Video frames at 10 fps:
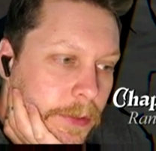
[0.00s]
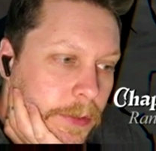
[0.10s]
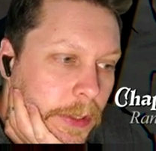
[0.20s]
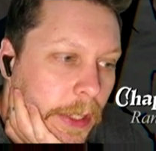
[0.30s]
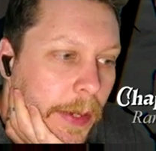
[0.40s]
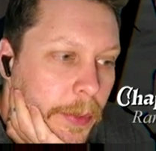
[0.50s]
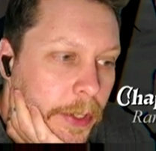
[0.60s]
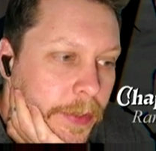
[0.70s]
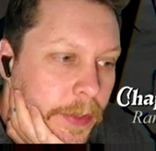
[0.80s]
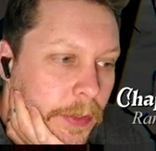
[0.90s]
Library,
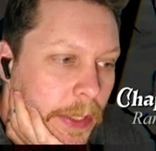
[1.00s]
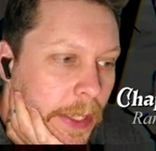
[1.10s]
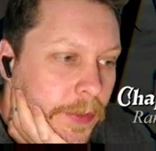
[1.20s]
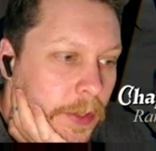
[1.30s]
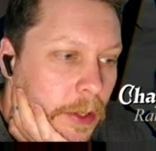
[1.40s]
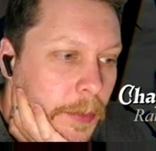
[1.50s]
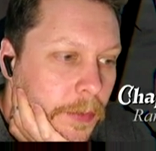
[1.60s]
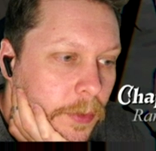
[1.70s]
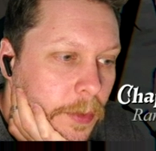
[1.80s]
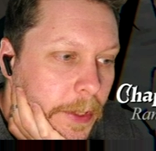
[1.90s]
discover less common
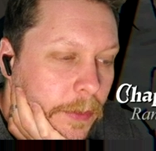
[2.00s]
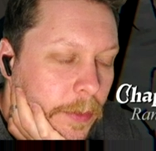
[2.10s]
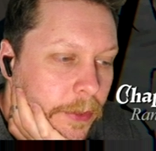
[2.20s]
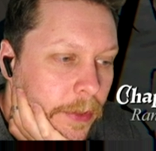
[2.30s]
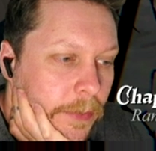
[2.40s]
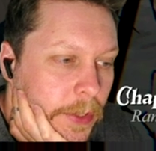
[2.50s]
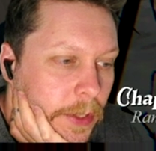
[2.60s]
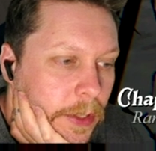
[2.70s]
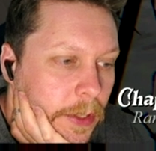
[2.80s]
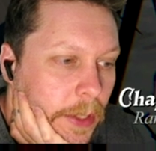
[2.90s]
floor plans while drafting
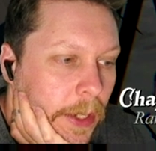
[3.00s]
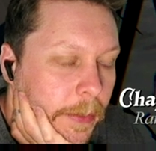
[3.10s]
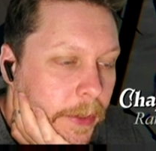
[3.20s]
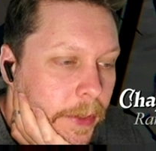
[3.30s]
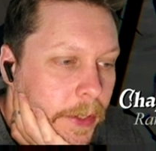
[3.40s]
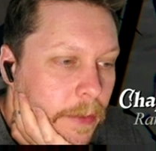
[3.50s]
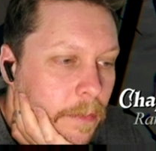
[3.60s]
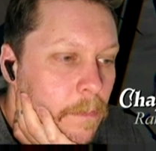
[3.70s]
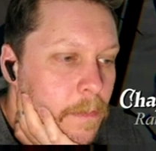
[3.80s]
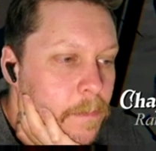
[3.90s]
in the library.
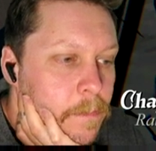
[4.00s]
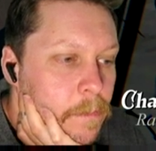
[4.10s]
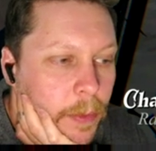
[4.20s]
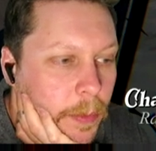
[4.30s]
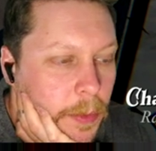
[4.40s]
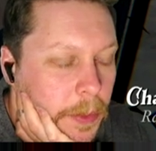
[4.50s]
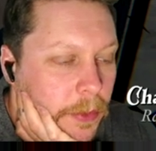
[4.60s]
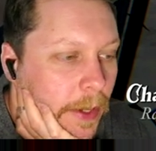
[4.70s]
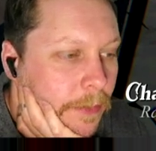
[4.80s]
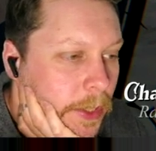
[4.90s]
We wouldn't be
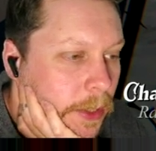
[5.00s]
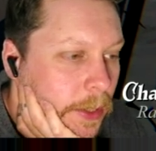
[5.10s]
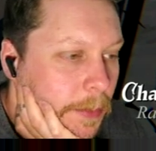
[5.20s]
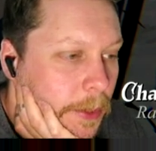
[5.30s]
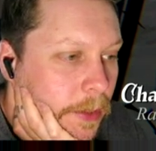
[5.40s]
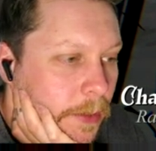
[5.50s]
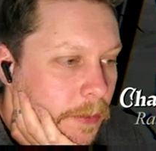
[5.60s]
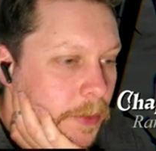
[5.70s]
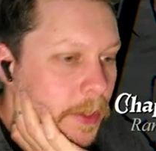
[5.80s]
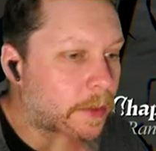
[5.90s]
drafting in the library though,
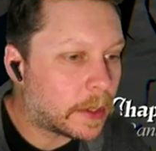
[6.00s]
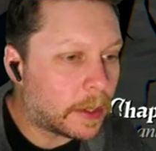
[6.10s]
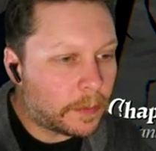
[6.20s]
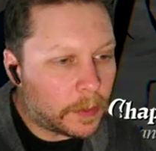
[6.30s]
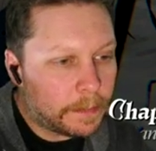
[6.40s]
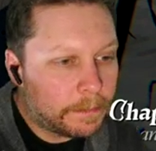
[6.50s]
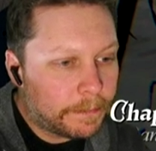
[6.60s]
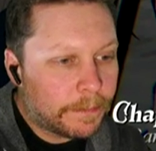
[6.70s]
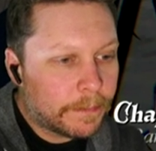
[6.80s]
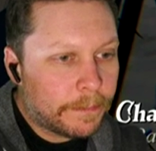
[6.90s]
so that's not helpful.
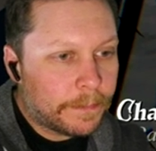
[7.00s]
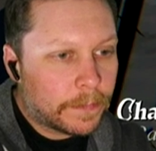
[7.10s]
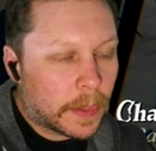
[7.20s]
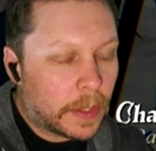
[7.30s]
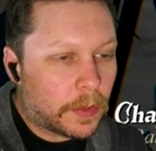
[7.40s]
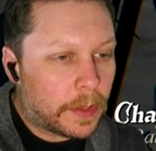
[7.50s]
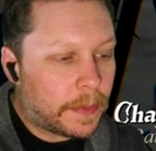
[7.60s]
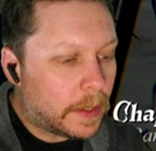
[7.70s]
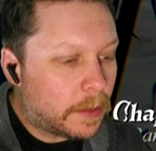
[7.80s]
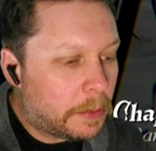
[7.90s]
So I
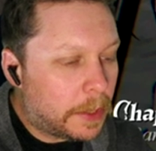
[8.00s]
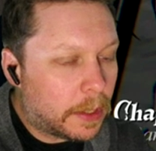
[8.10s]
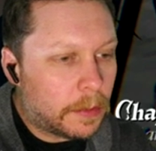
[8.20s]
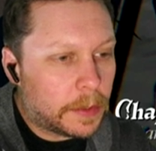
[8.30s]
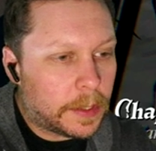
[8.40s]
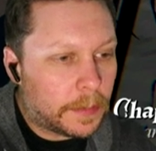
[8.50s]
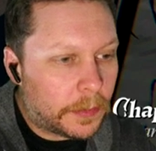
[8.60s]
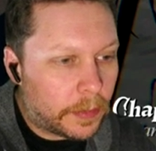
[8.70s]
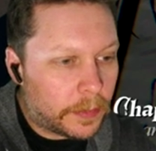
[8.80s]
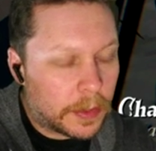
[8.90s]
think we go with the
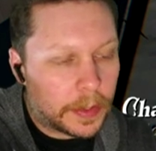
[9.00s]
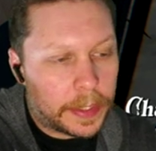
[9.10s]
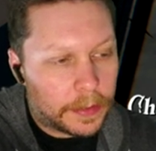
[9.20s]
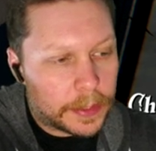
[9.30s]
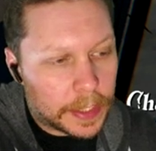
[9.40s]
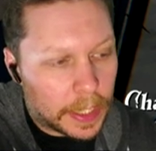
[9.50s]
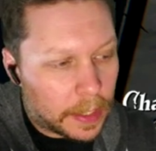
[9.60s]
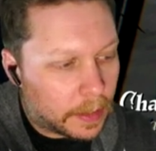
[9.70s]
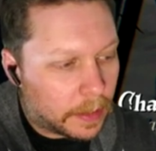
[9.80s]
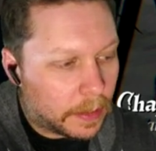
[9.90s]
observatory here and just
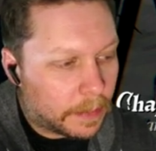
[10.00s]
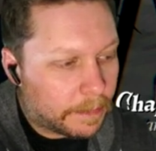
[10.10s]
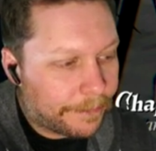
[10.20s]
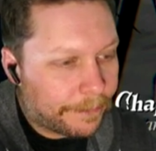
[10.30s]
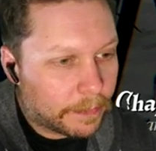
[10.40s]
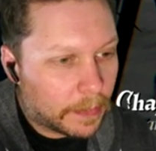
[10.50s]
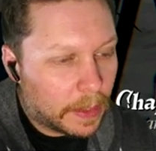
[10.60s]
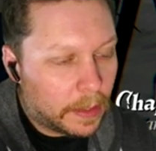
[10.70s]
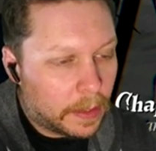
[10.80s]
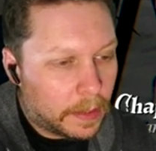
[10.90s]

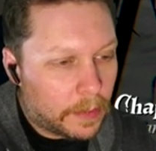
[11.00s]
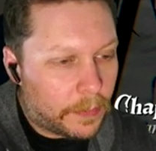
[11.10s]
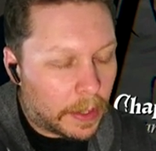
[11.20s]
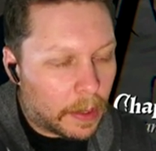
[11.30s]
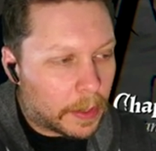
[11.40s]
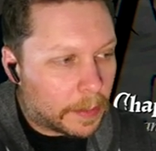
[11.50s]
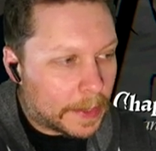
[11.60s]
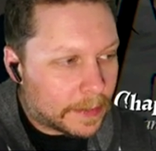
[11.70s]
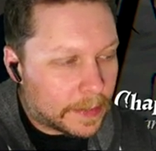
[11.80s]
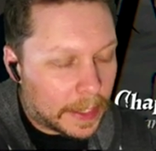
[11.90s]
figure out what it
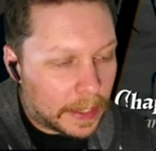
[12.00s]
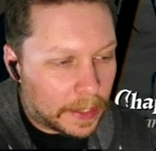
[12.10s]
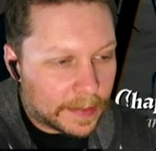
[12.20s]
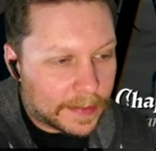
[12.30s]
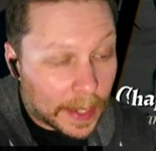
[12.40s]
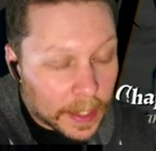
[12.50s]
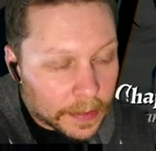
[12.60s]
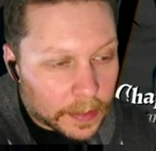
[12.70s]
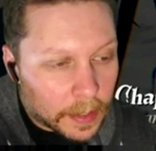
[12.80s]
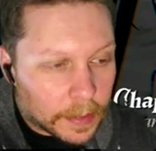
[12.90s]
means to get like a second
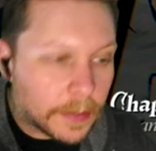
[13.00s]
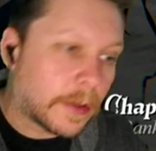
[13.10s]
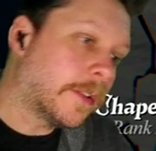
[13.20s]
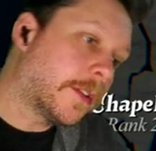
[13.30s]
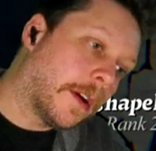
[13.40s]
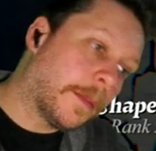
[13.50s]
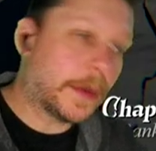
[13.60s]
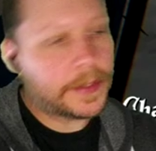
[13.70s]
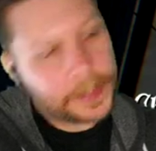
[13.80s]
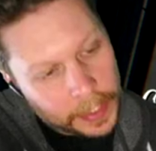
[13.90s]
star. Does our star
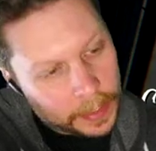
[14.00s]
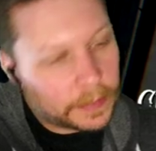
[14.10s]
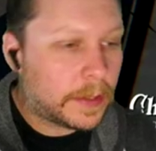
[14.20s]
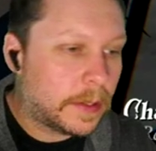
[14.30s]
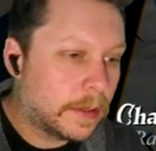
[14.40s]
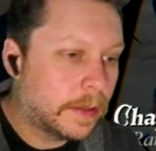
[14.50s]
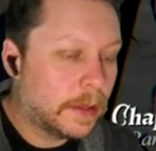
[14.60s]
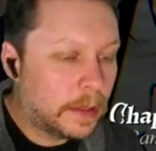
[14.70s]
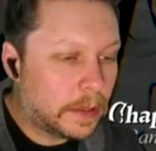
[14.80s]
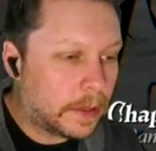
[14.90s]
persist?
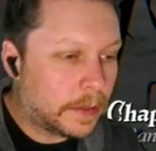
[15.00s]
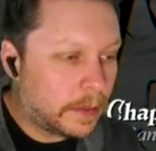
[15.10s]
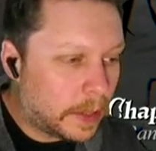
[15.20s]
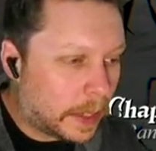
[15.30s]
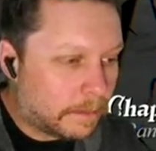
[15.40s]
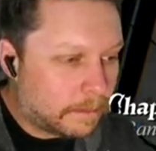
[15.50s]
Let's do that.